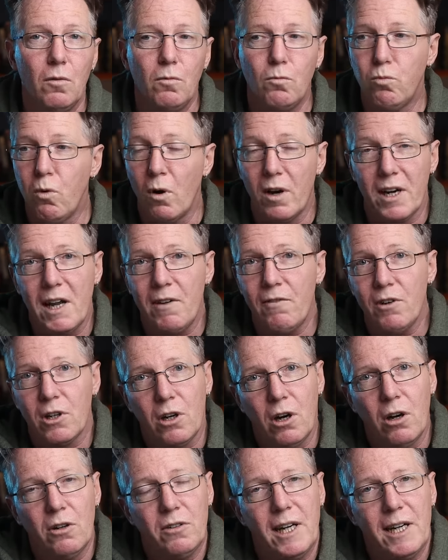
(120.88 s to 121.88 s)
whatever
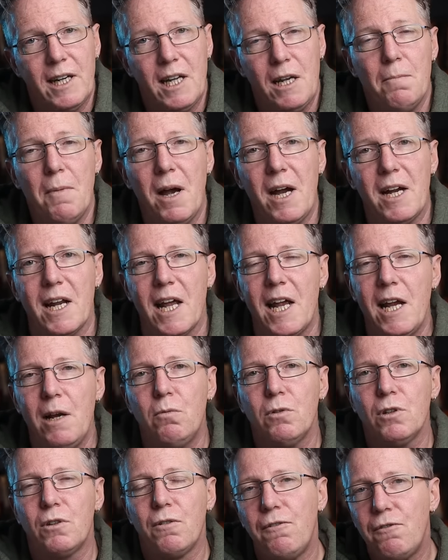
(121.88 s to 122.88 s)
content he made. He
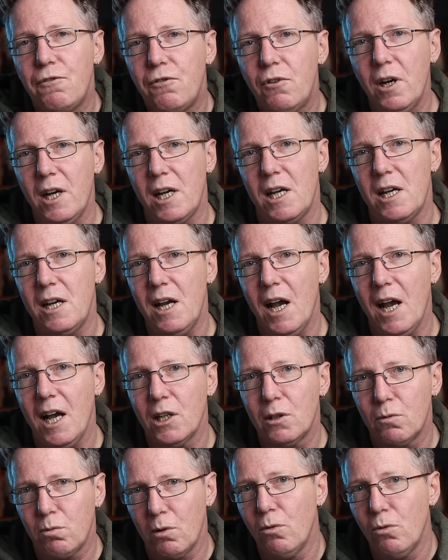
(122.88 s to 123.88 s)
was free,
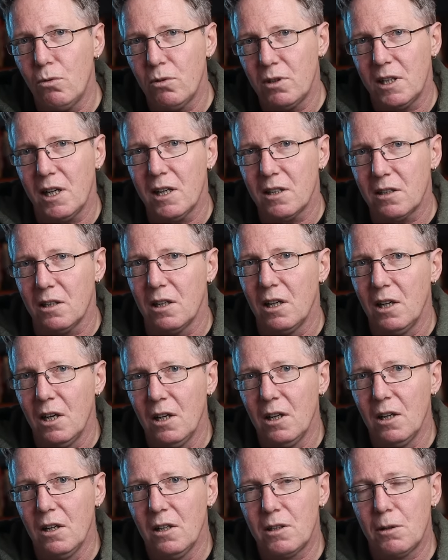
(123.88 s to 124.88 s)
as were all the other
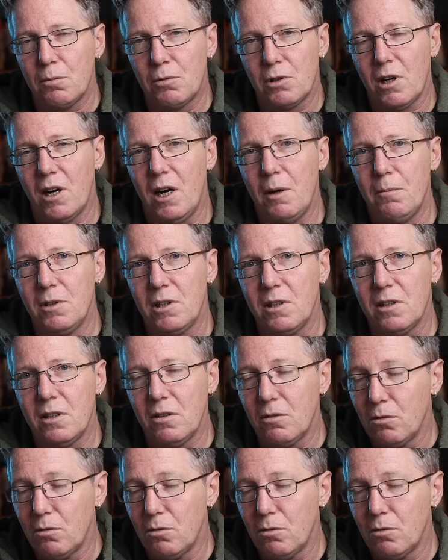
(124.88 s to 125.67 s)
subscribers,